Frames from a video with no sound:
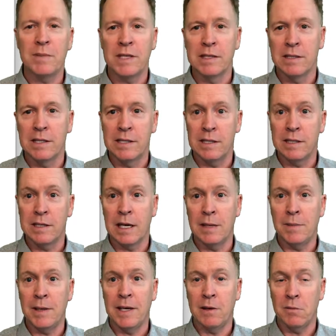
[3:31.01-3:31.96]
Since this is going
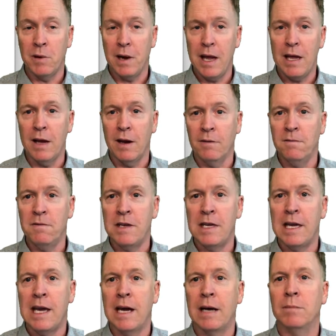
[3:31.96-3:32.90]
to be an array of
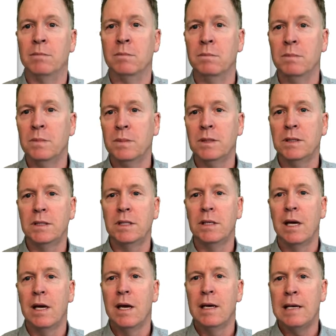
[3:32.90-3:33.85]
VMs
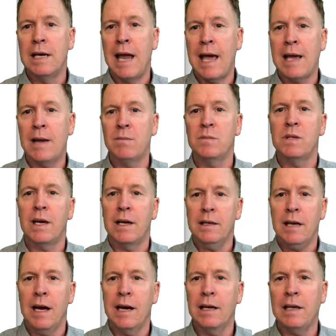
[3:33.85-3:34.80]
names,
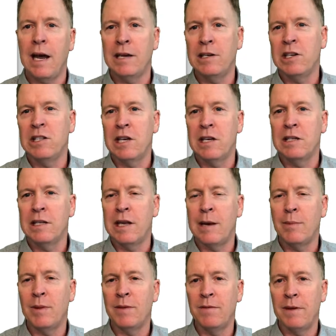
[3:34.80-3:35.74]
I just changed the
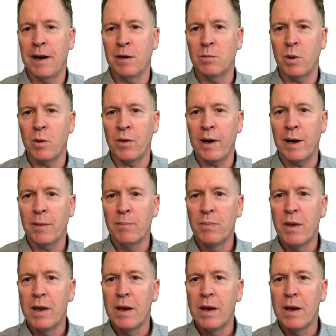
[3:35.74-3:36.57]
name of the variable there.